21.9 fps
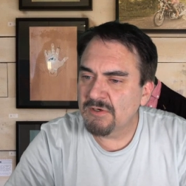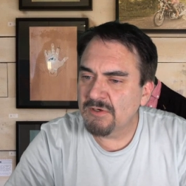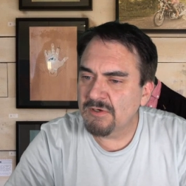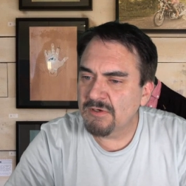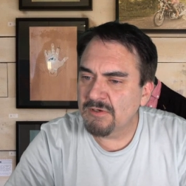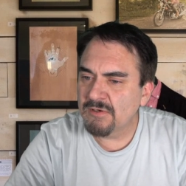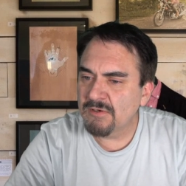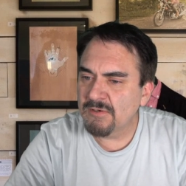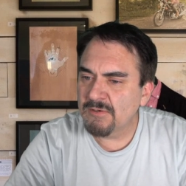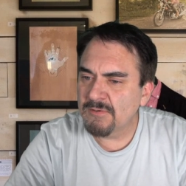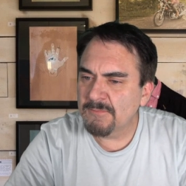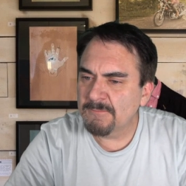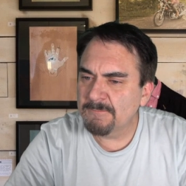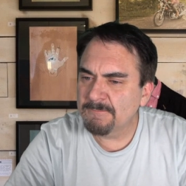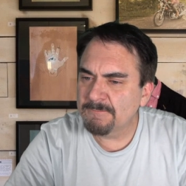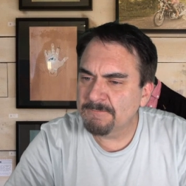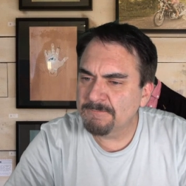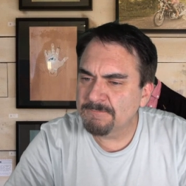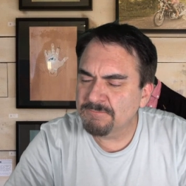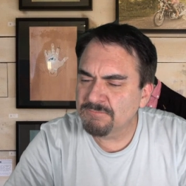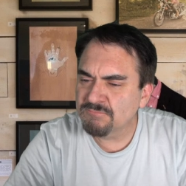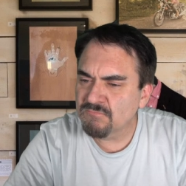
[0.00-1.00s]

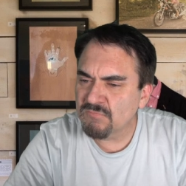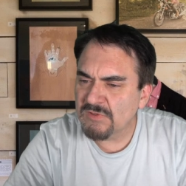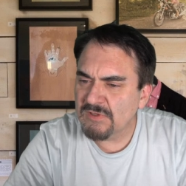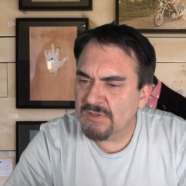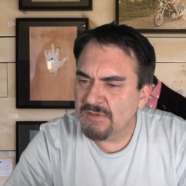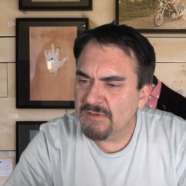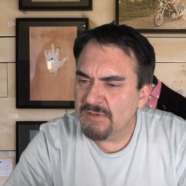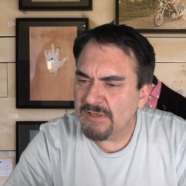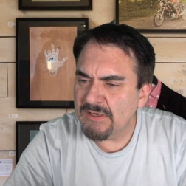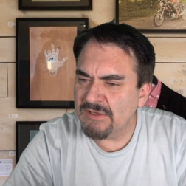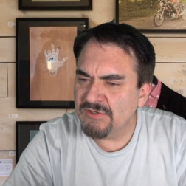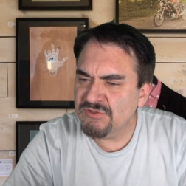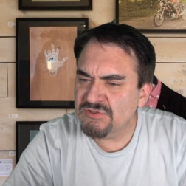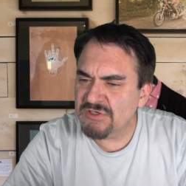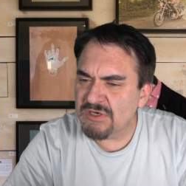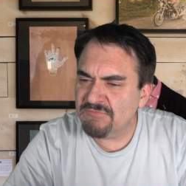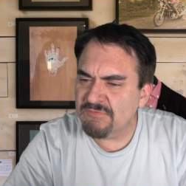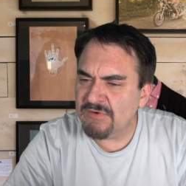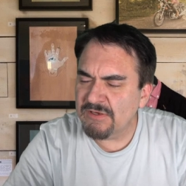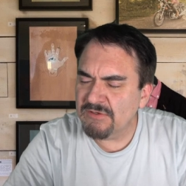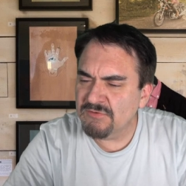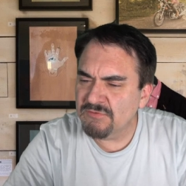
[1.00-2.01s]
Hey
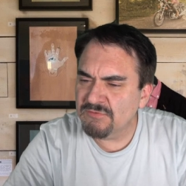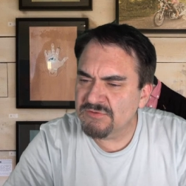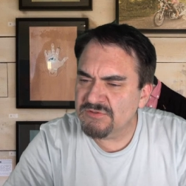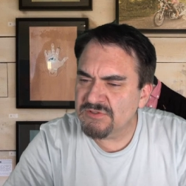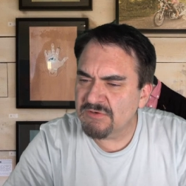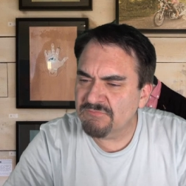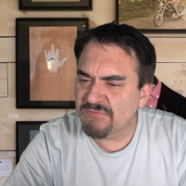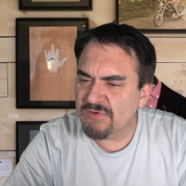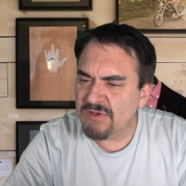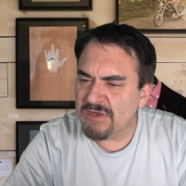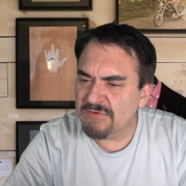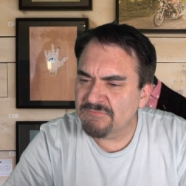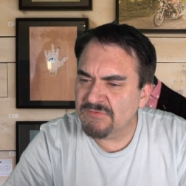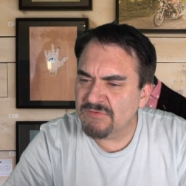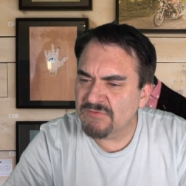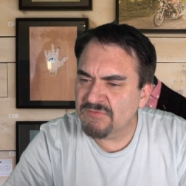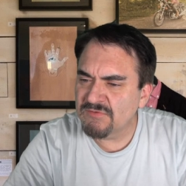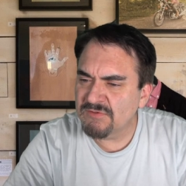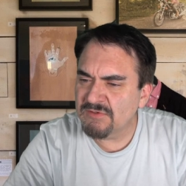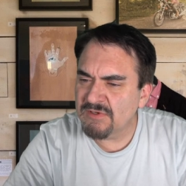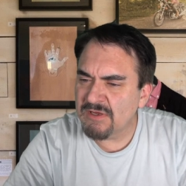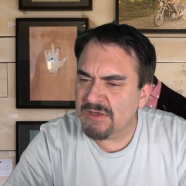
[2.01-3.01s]
Jeff, how you doing? Jeff
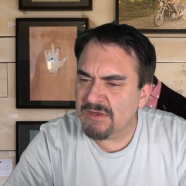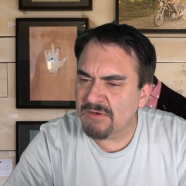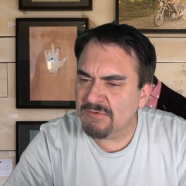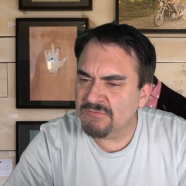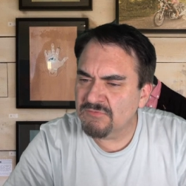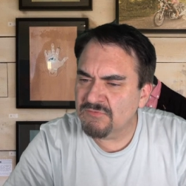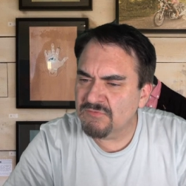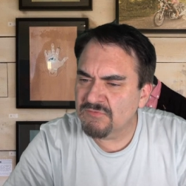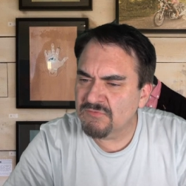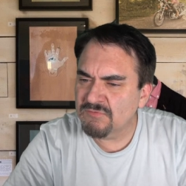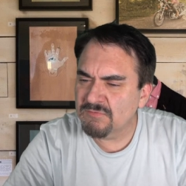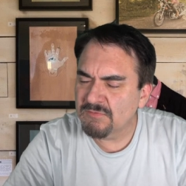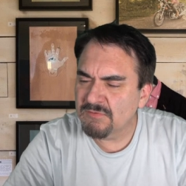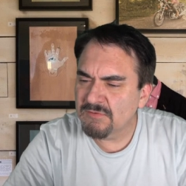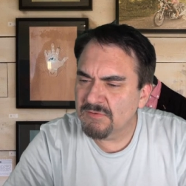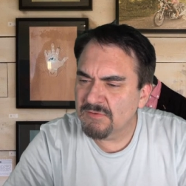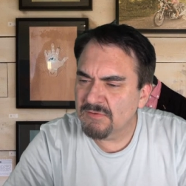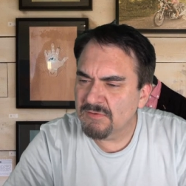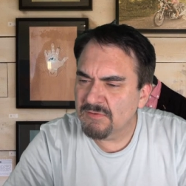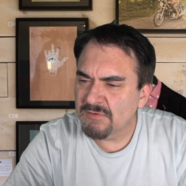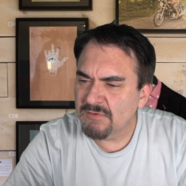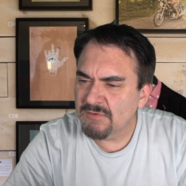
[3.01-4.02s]
Loftus in house.
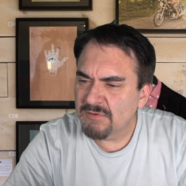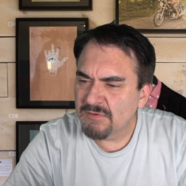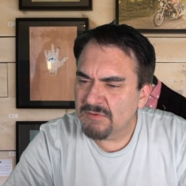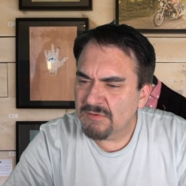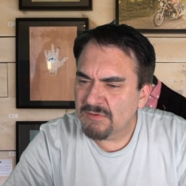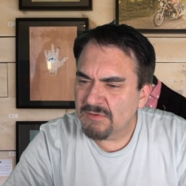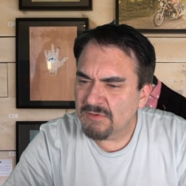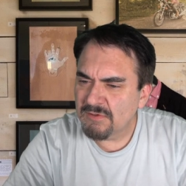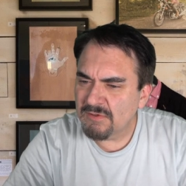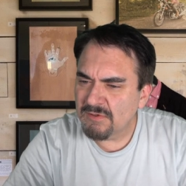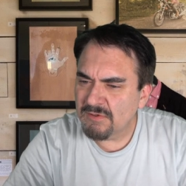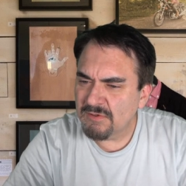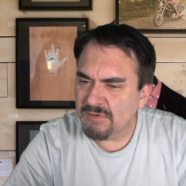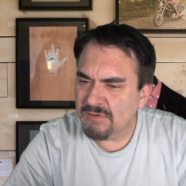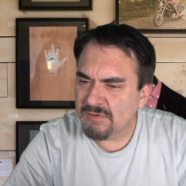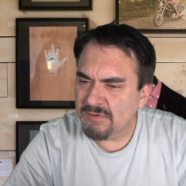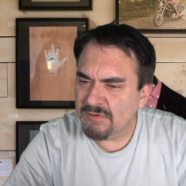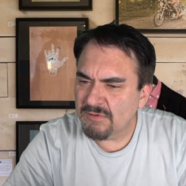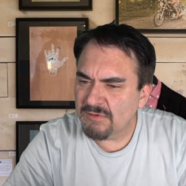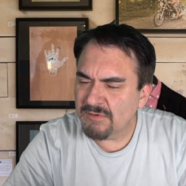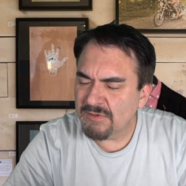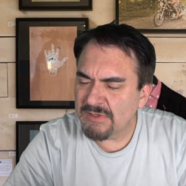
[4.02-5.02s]

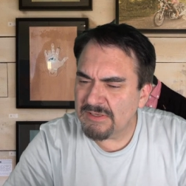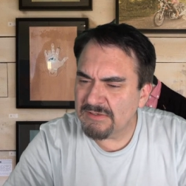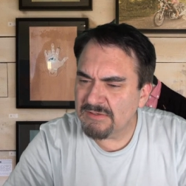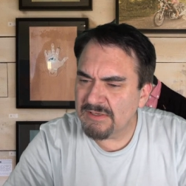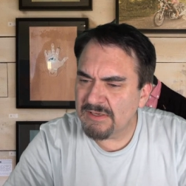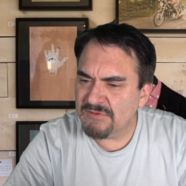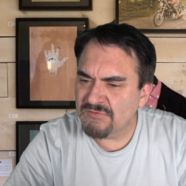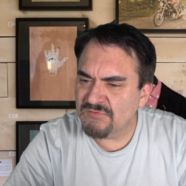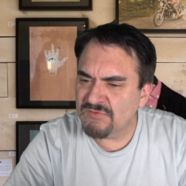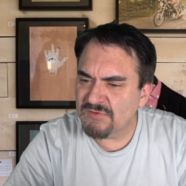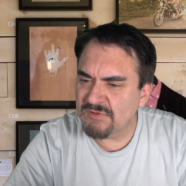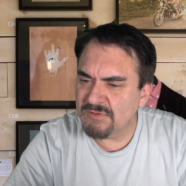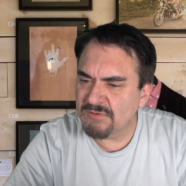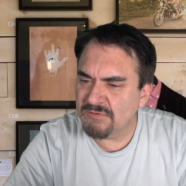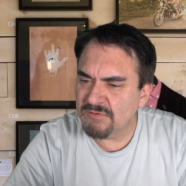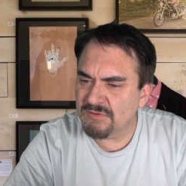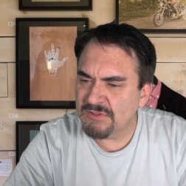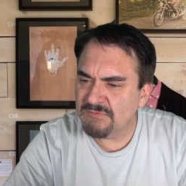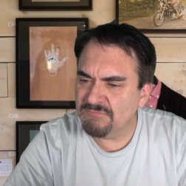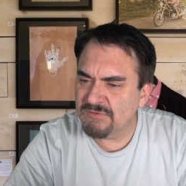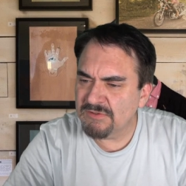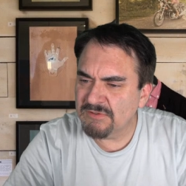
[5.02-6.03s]
Hey Nancy,
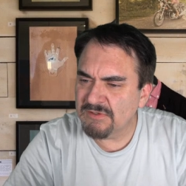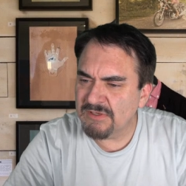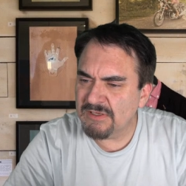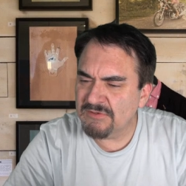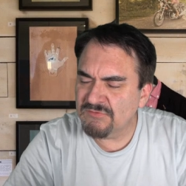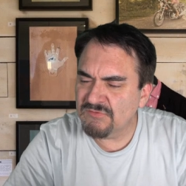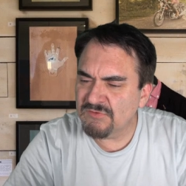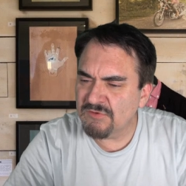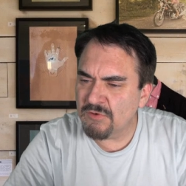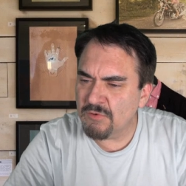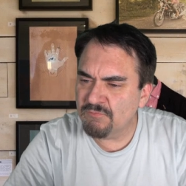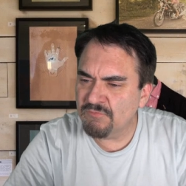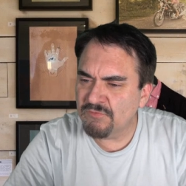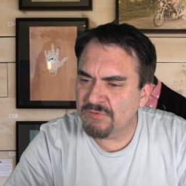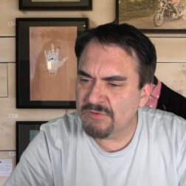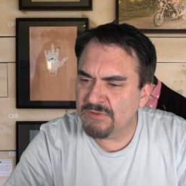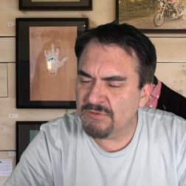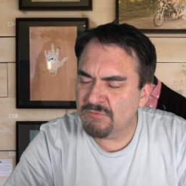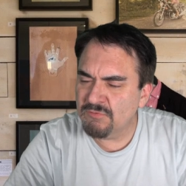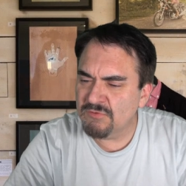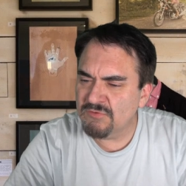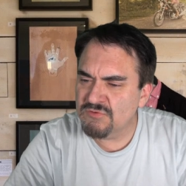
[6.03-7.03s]
good evening Nancy.
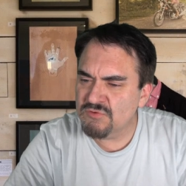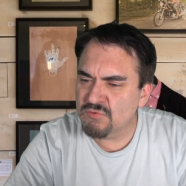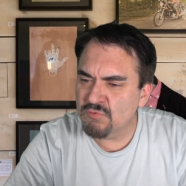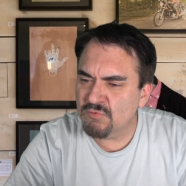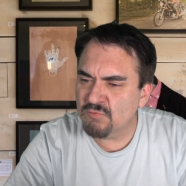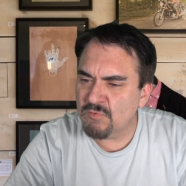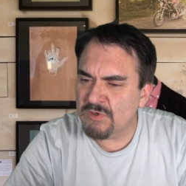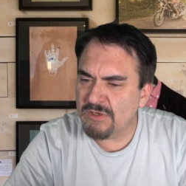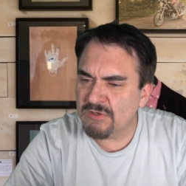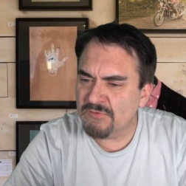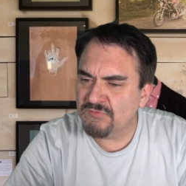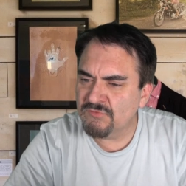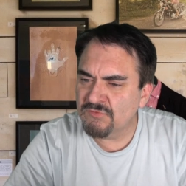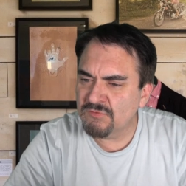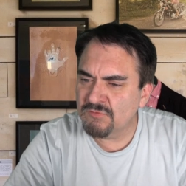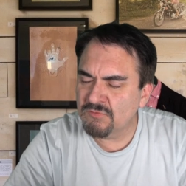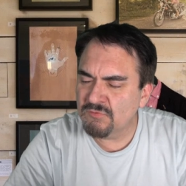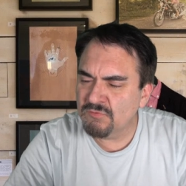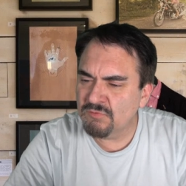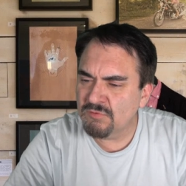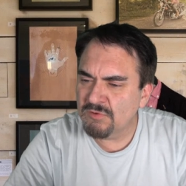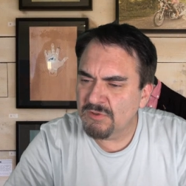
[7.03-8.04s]
Hopefully you were doing well
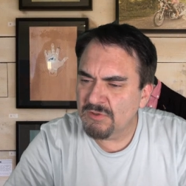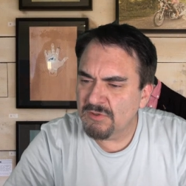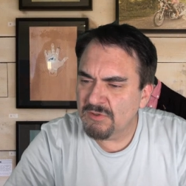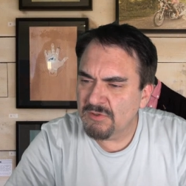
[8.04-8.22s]
too.